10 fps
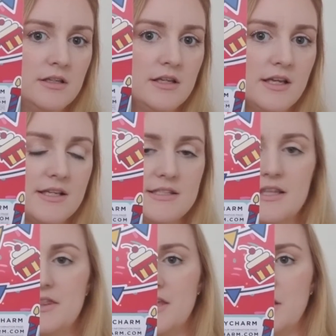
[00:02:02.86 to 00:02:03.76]
is the
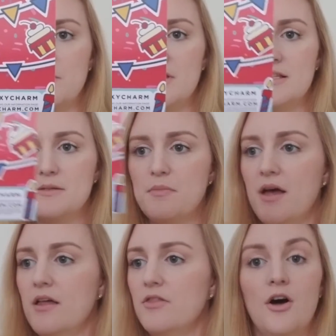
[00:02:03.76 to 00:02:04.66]
theme this
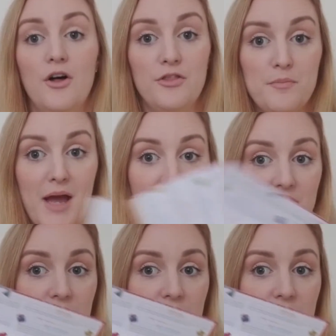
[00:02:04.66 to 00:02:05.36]
month. On the back of the